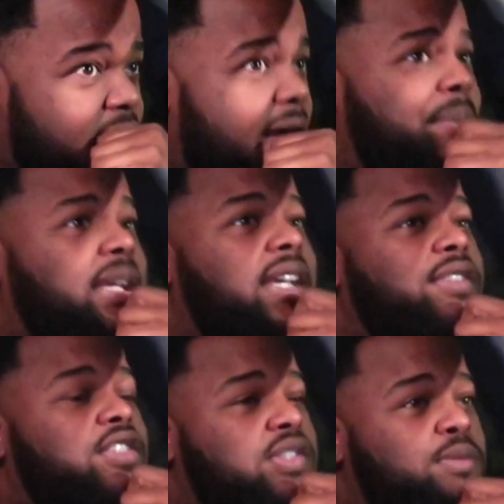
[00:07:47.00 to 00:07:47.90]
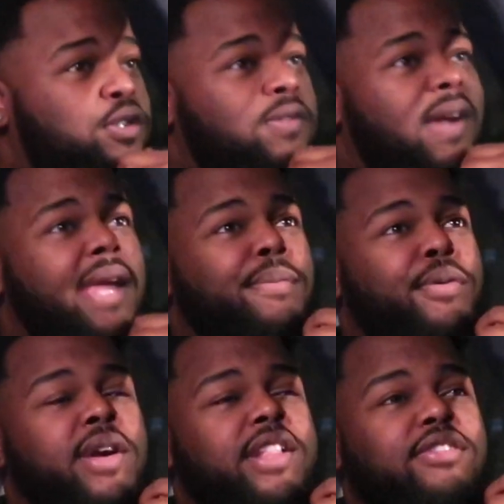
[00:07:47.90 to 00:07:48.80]
I'm going to give it a smooth
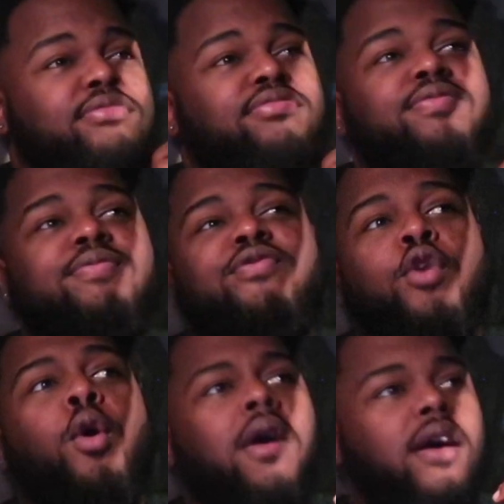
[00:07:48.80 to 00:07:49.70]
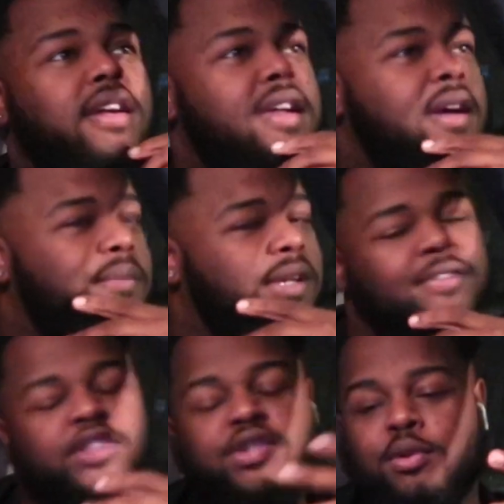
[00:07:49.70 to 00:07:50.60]
8.4. I'm
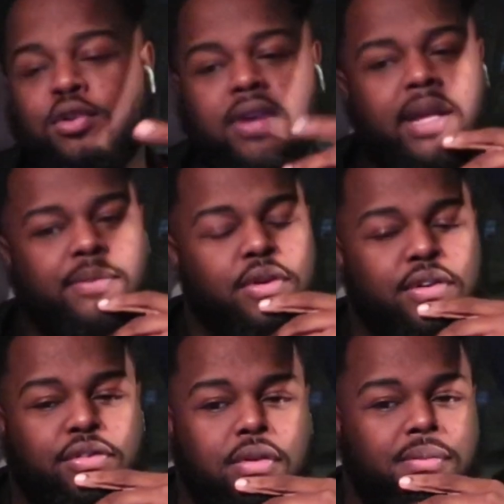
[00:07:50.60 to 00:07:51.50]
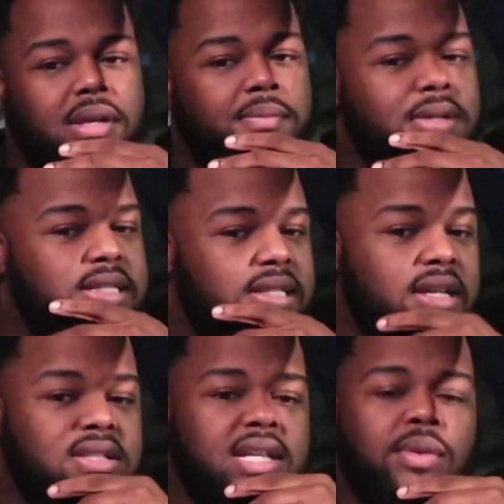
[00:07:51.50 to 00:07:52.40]
giving a smooth 8.4, man.
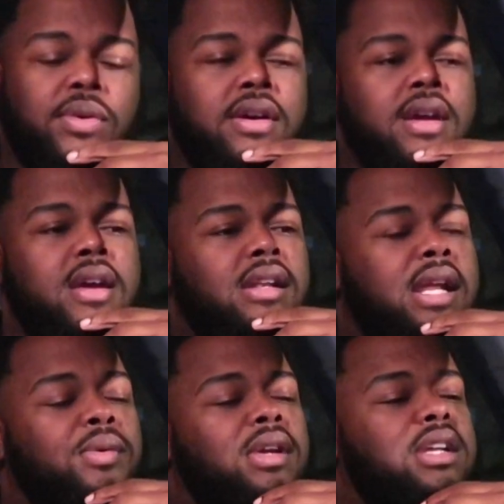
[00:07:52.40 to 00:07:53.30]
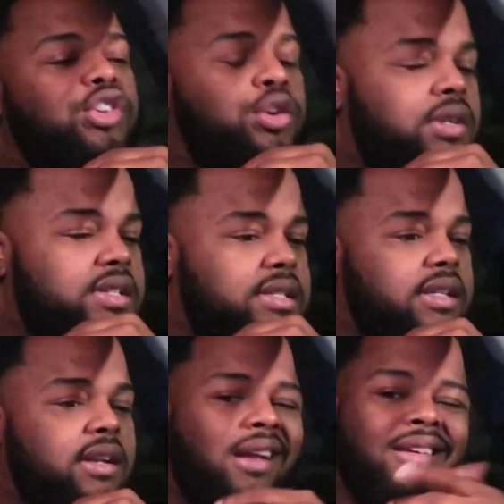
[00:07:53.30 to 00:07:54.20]
BTS, they were they were in
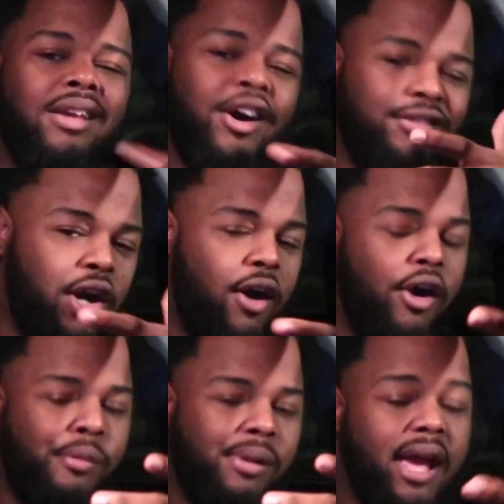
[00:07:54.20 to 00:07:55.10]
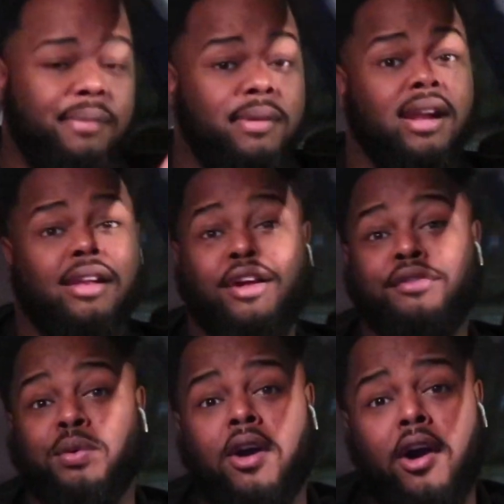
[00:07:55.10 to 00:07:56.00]
unison. I love the all black, man. I
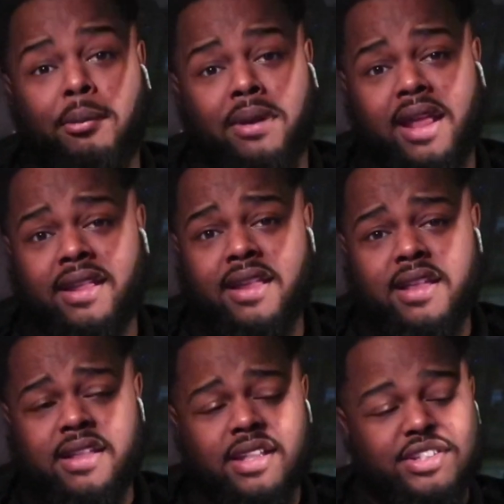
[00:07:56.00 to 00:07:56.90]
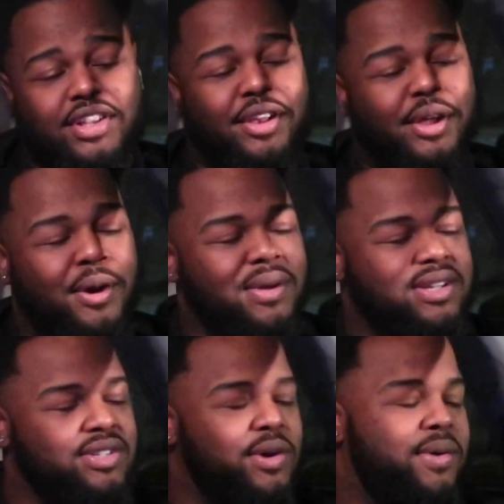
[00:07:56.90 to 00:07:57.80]
love to wear all black, as y'all
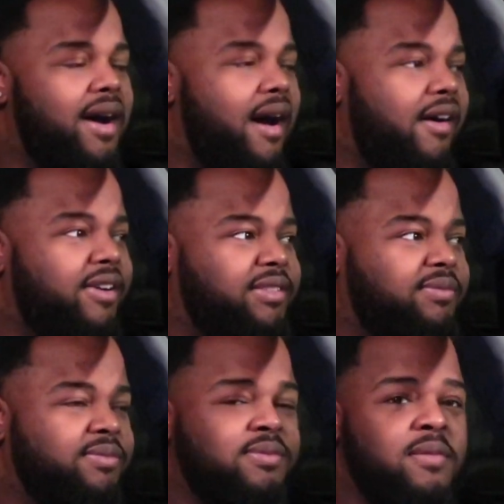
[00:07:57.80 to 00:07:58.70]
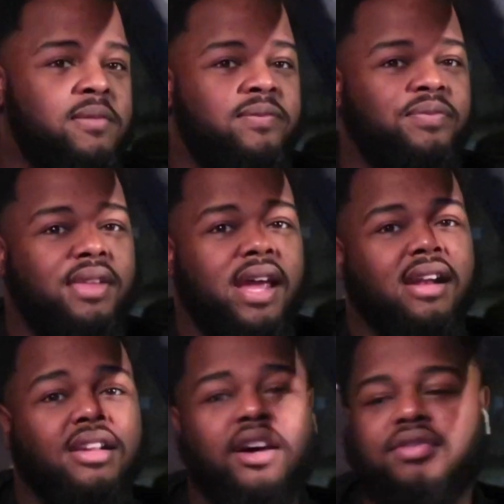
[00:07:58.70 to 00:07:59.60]
always know. Um,
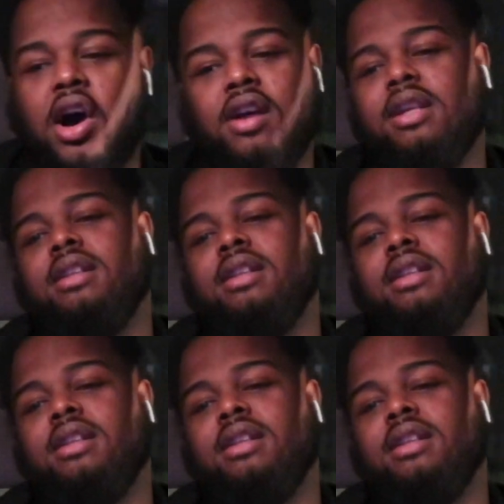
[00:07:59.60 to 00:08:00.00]
and I loved all the